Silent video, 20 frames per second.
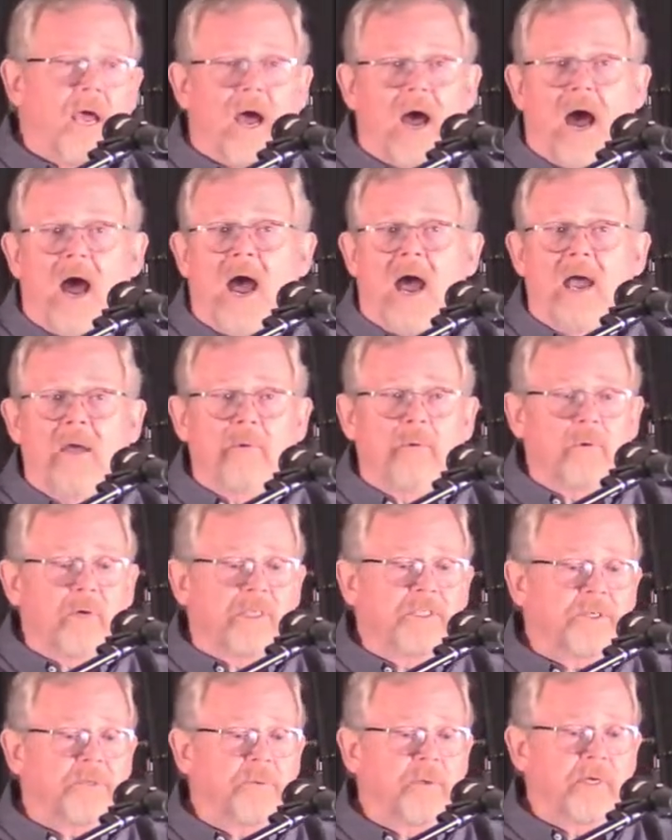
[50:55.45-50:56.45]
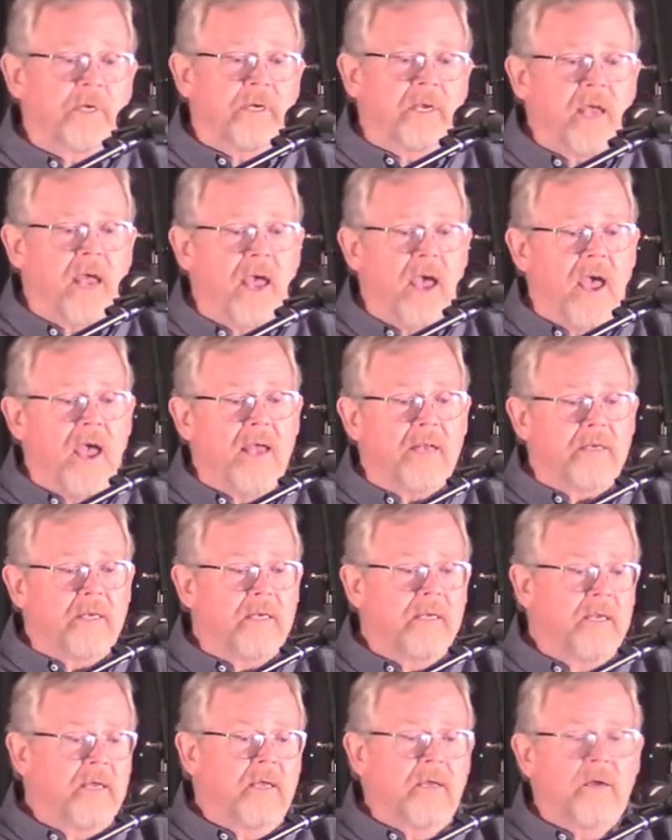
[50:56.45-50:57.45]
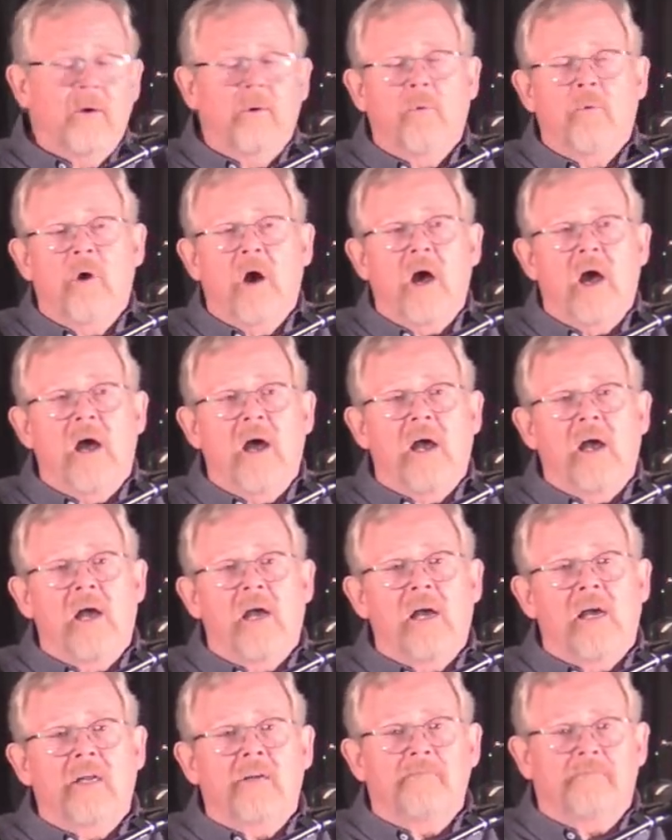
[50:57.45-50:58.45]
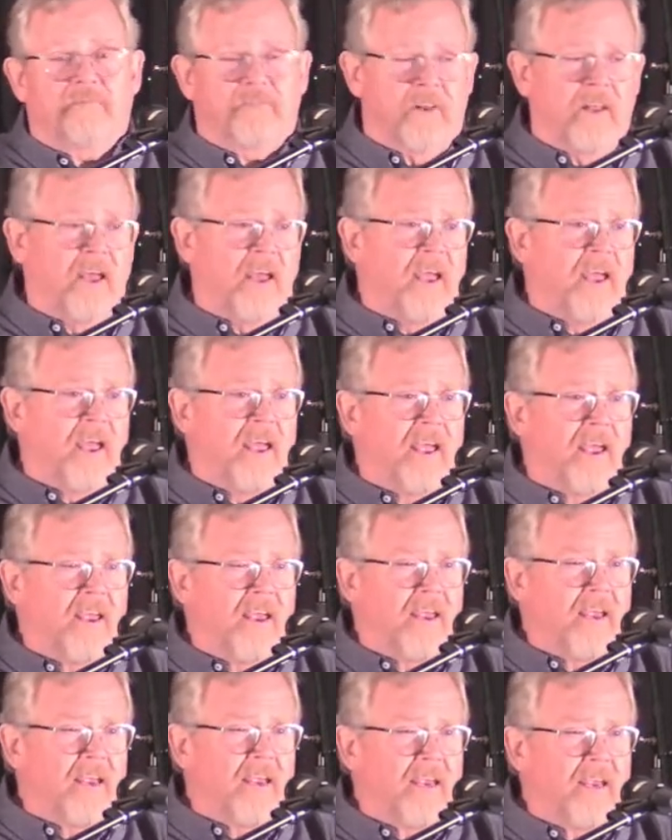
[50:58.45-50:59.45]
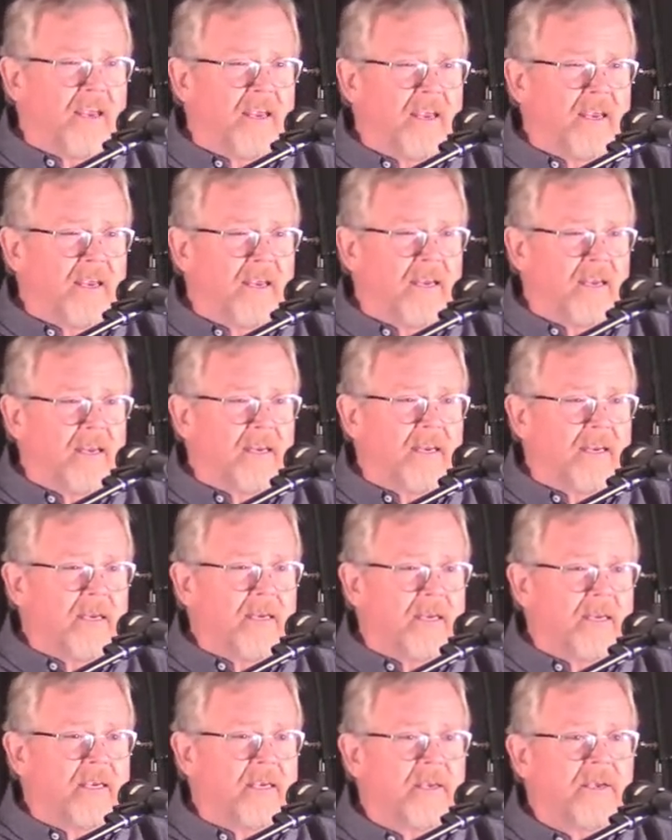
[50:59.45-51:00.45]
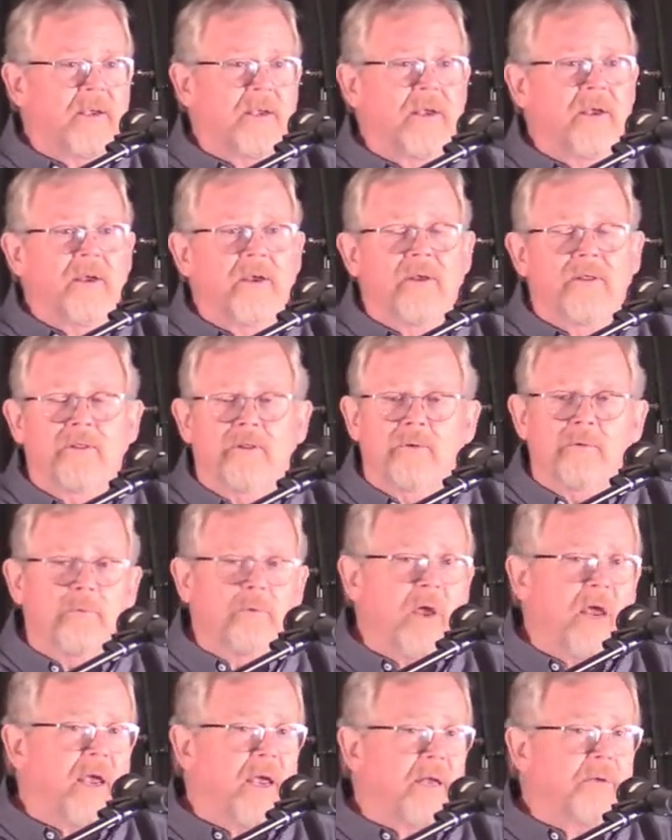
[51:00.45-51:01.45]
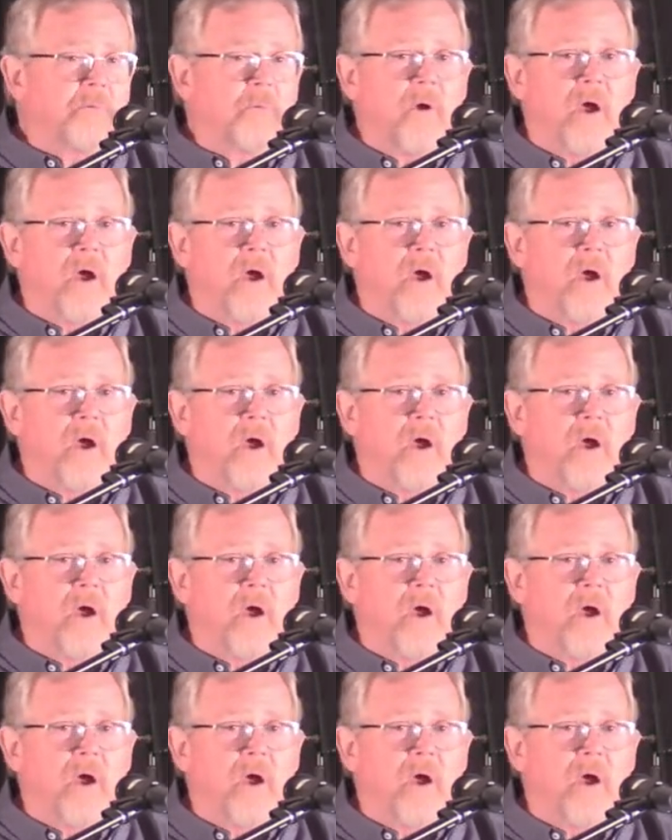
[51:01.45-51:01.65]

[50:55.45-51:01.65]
I wish we had one flag, the red,